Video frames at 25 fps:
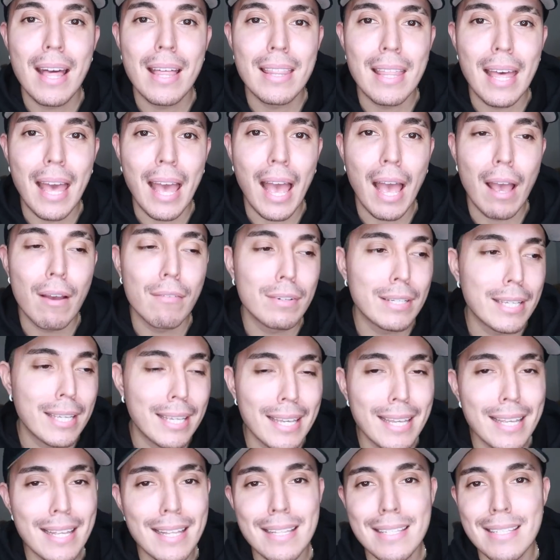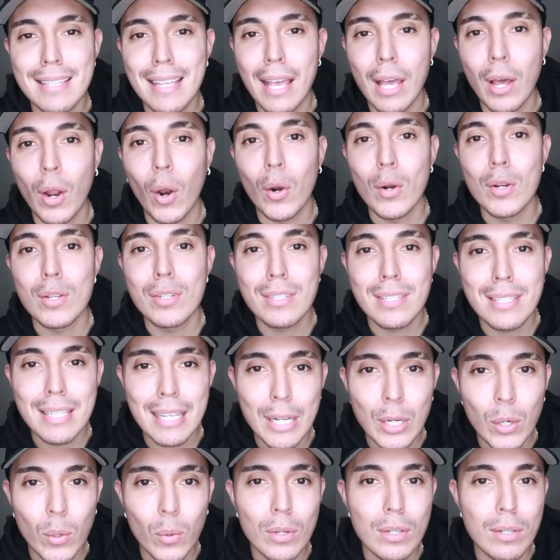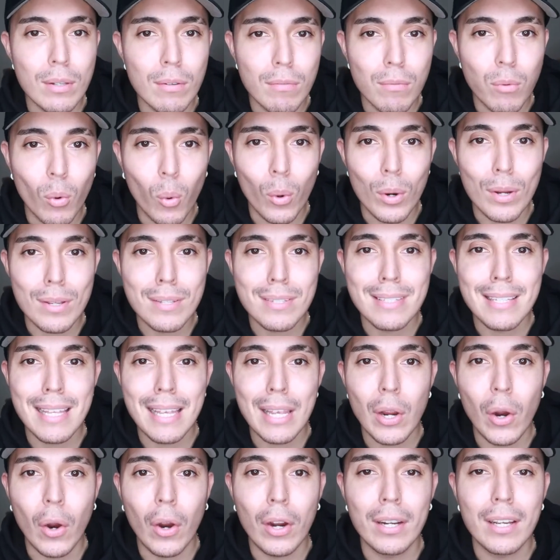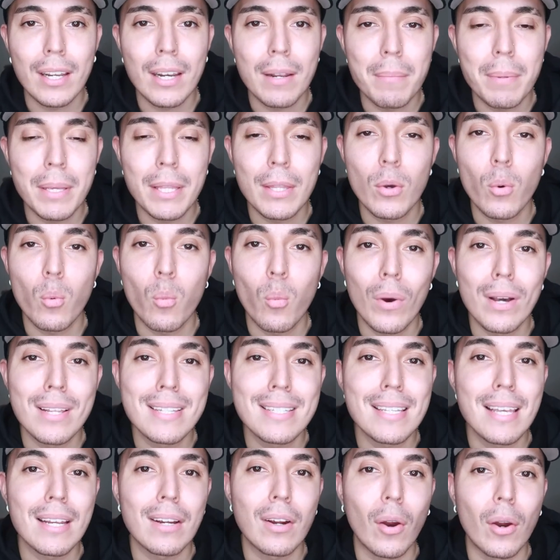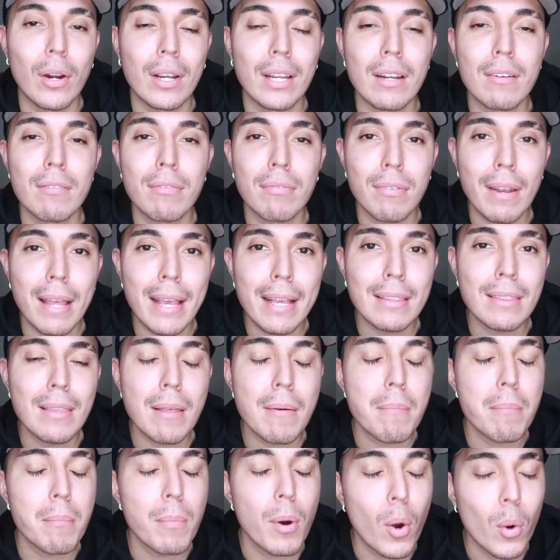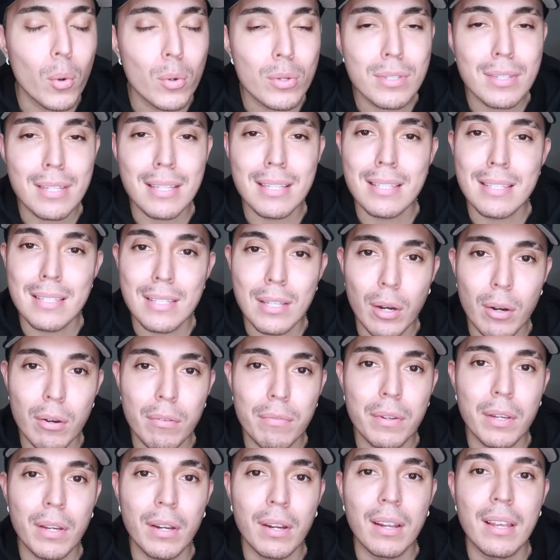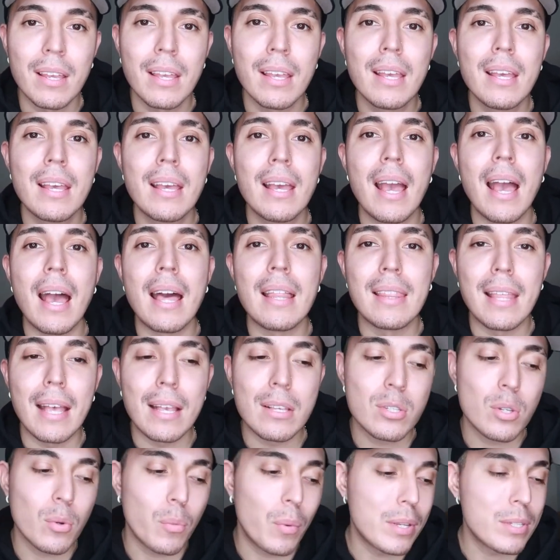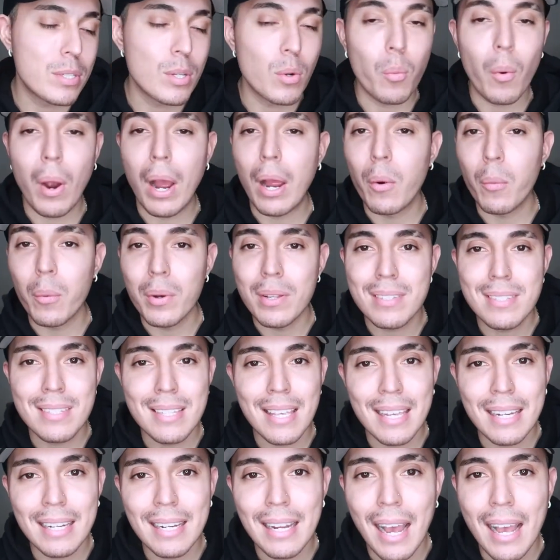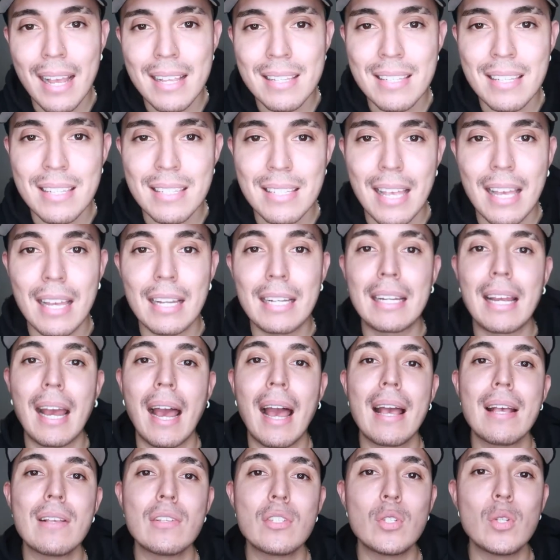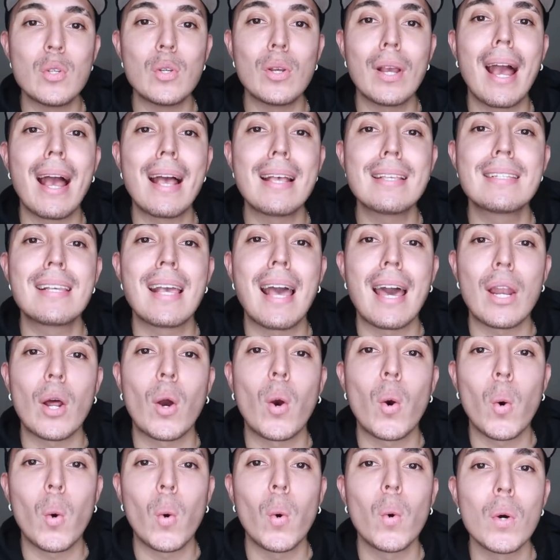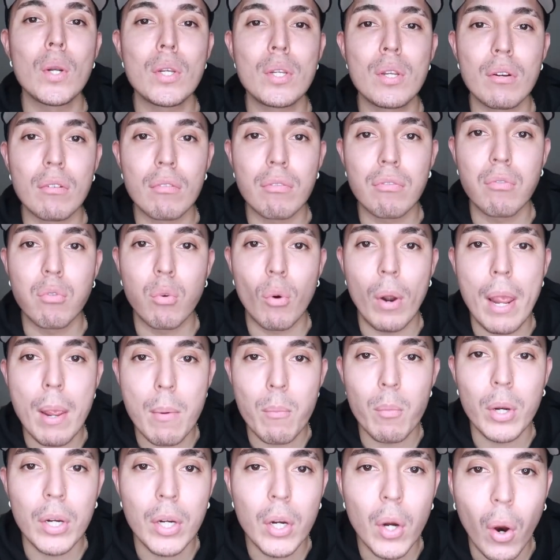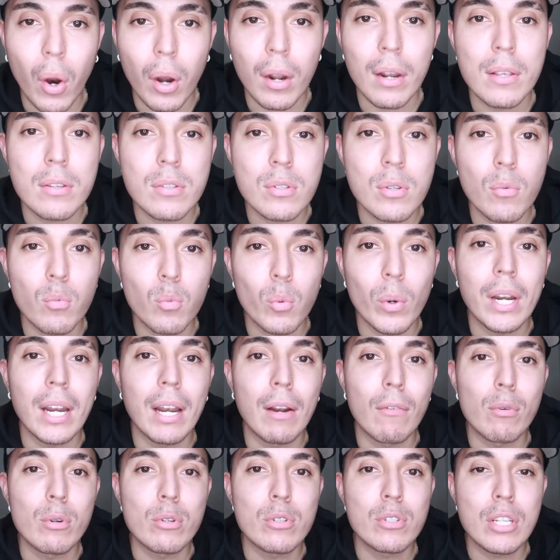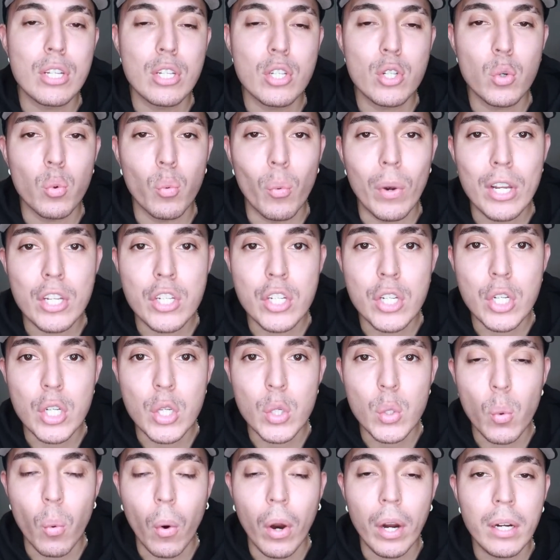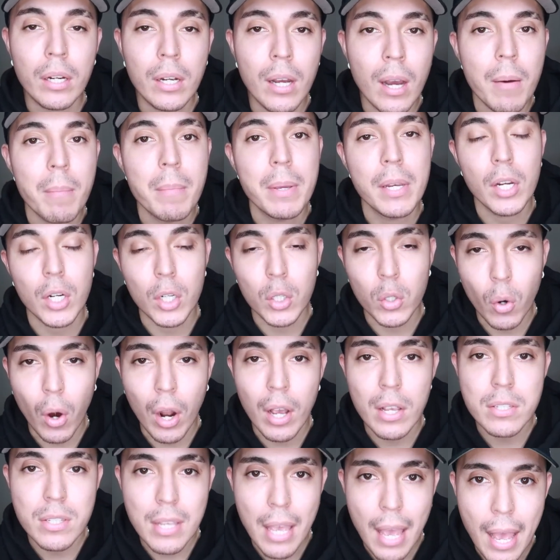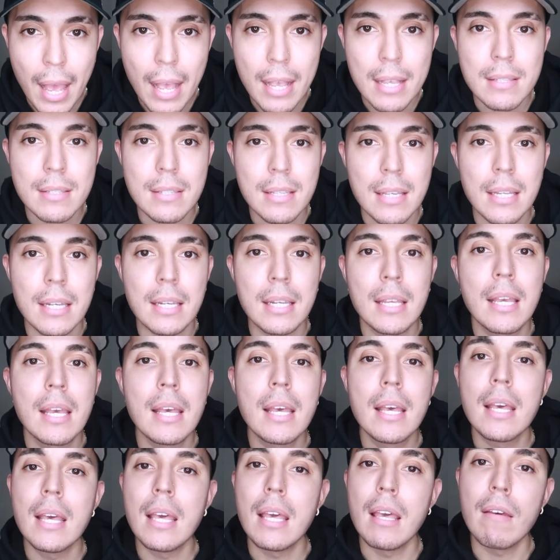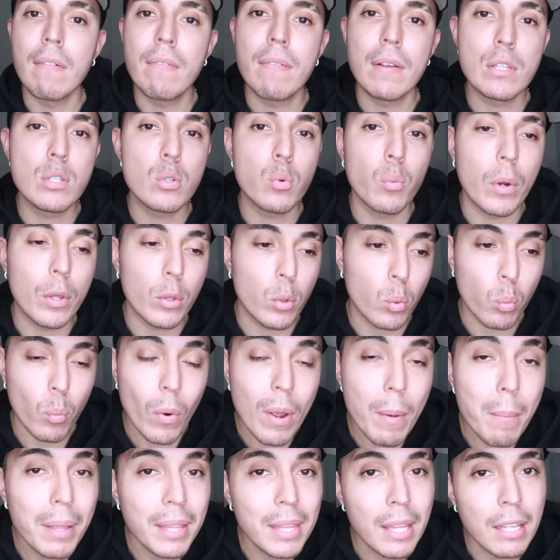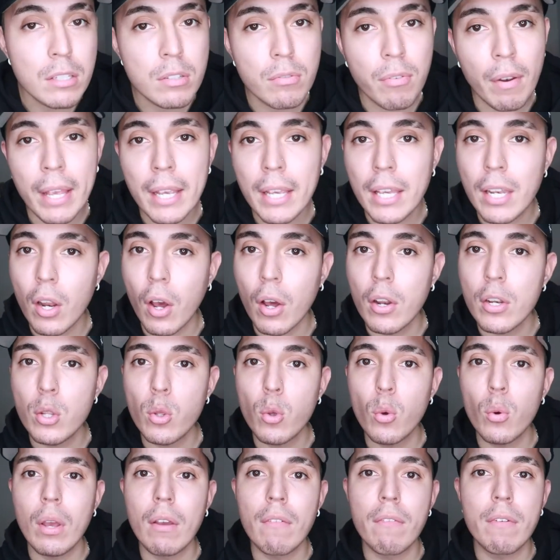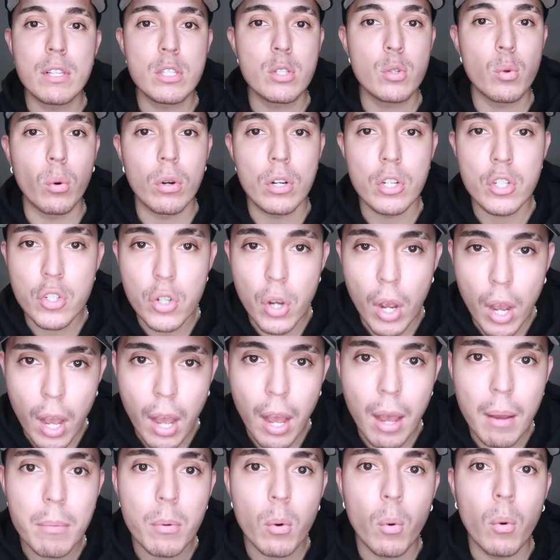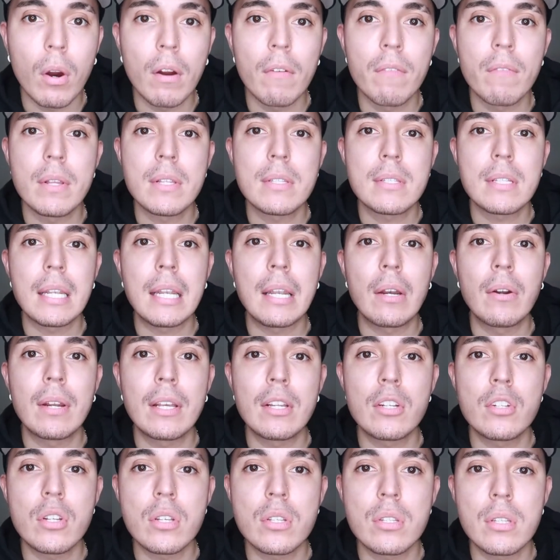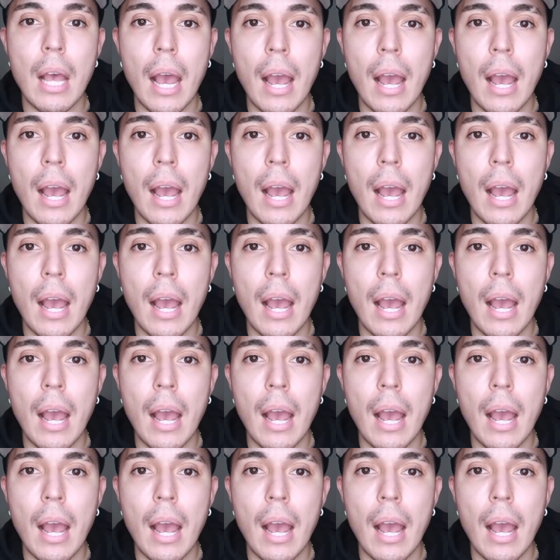that have kids that are single divorced they are going to be the ones that are going to flake the most itself here and that's the reason why i would say guys is that guys you guys got to hold your frame regardless of whatever situation you are coming across as in if it's with women that's flaking on you if it's your job or if it's literally just